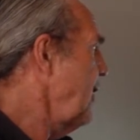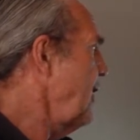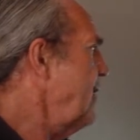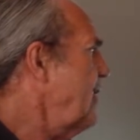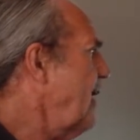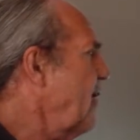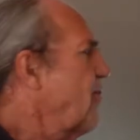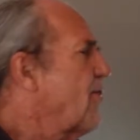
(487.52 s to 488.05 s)
And
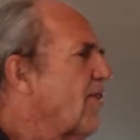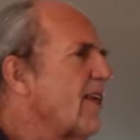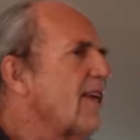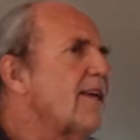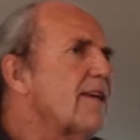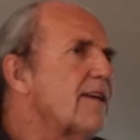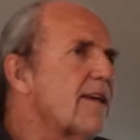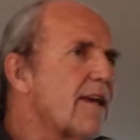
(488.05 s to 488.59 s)
I think,
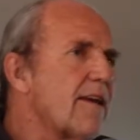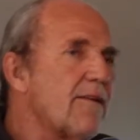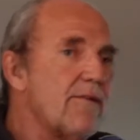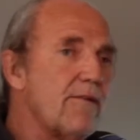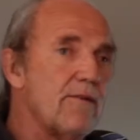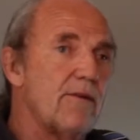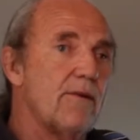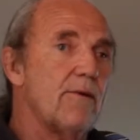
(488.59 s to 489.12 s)

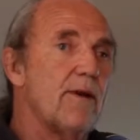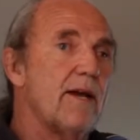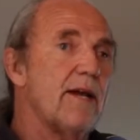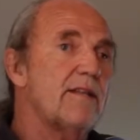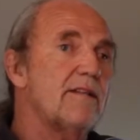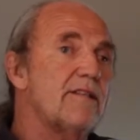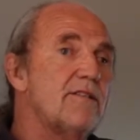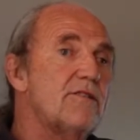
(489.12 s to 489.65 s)

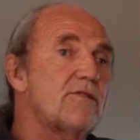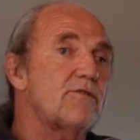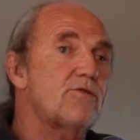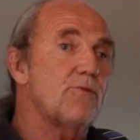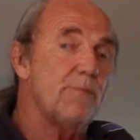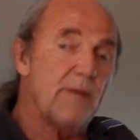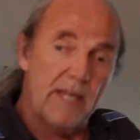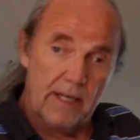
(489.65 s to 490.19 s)
at least to
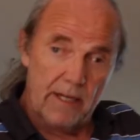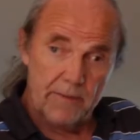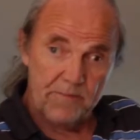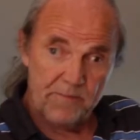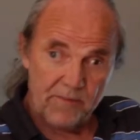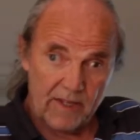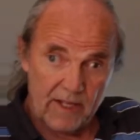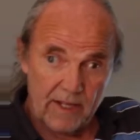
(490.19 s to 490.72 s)
me,
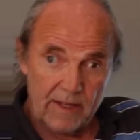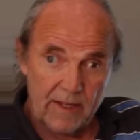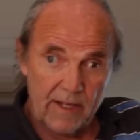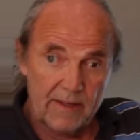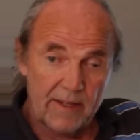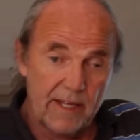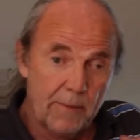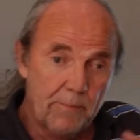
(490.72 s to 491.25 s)

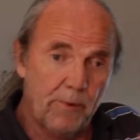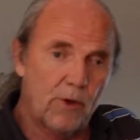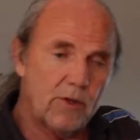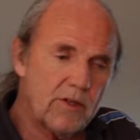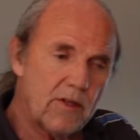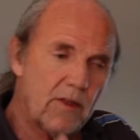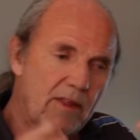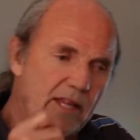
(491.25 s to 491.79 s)
the
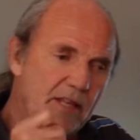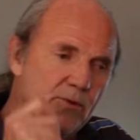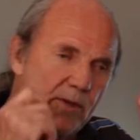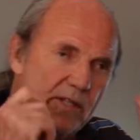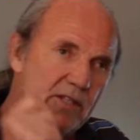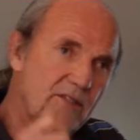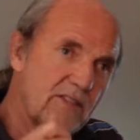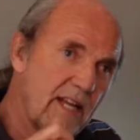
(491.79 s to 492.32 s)
important thing to
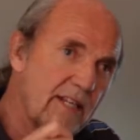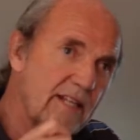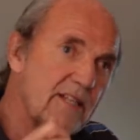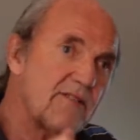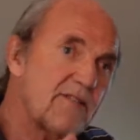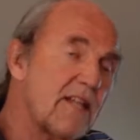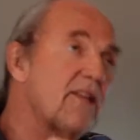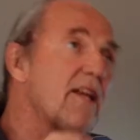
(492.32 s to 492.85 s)
understand is
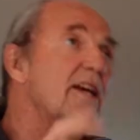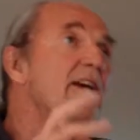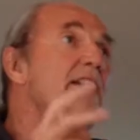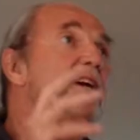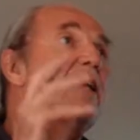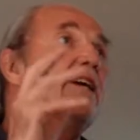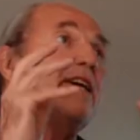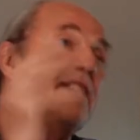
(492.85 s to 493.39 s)
that
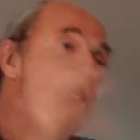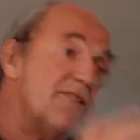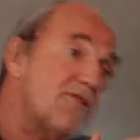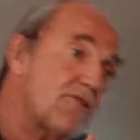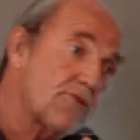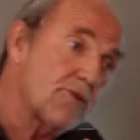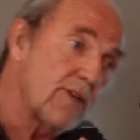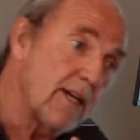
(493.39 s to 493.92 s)

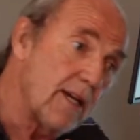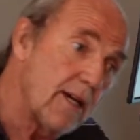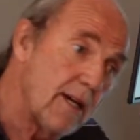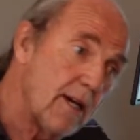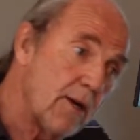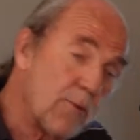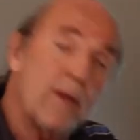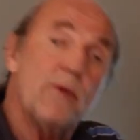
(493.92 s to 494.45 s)
history,
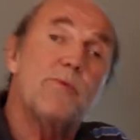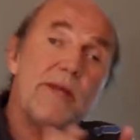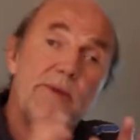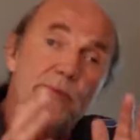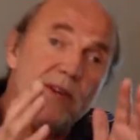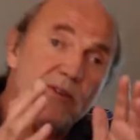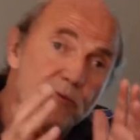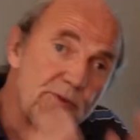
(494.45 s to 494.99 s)
when
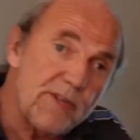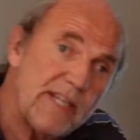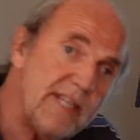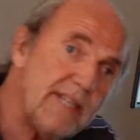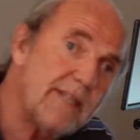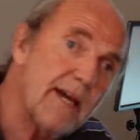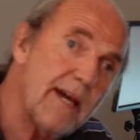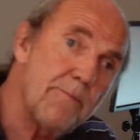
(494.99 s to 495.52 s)
we read
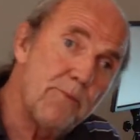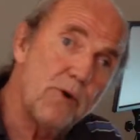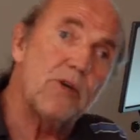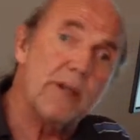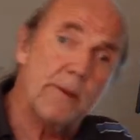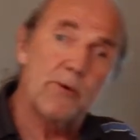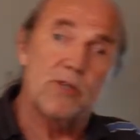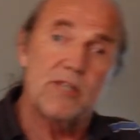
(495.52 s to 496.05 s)
a book
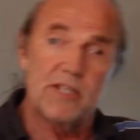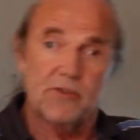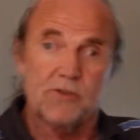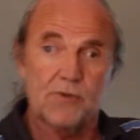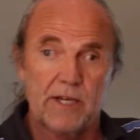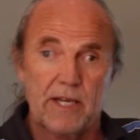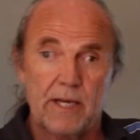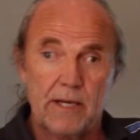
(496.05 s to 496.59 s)
about
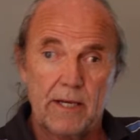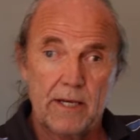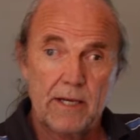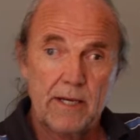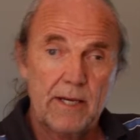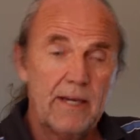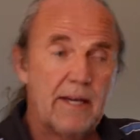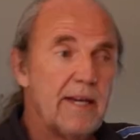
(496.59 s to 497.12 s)
history,
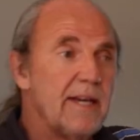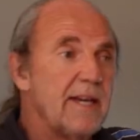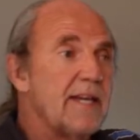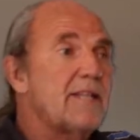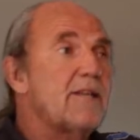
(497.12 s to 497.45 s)
it